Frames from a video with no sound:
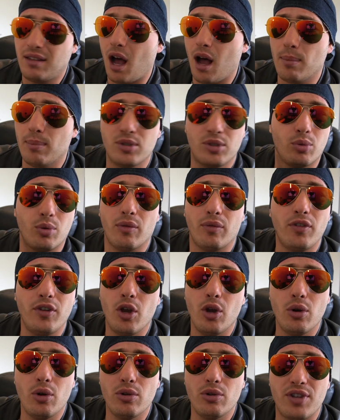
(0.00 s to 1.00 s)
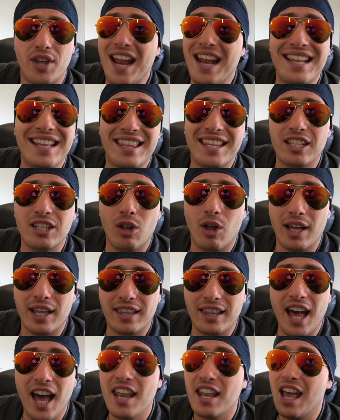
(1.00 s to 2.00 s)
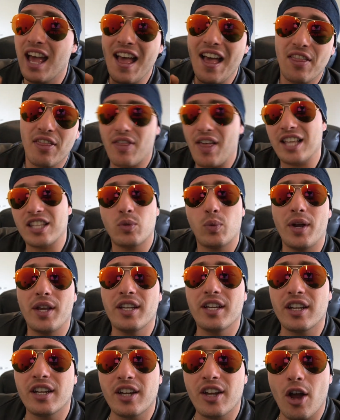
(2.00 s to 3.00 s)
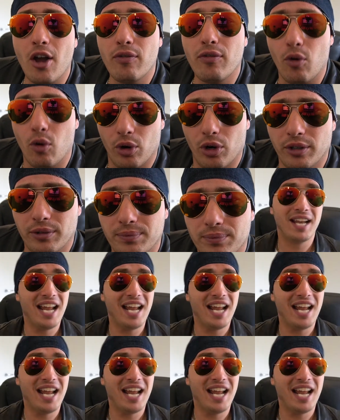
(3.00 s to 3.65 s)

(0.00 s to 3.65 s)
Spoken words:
dubs, reviews, anything like that, that's where you're gonna go for it.